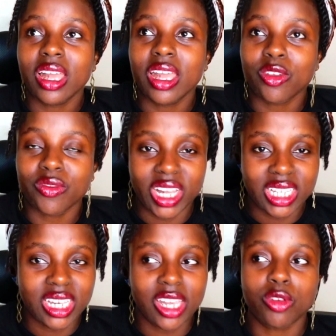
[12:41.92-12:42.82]

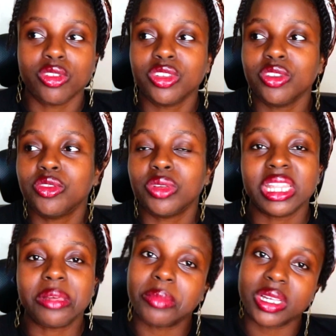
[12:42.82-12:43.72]
innovating, continue
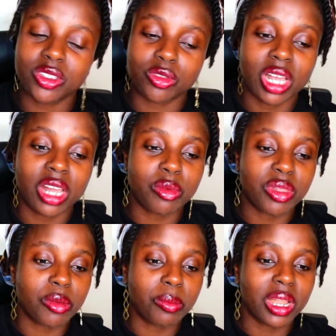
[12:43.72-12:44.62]
doing the best you can with your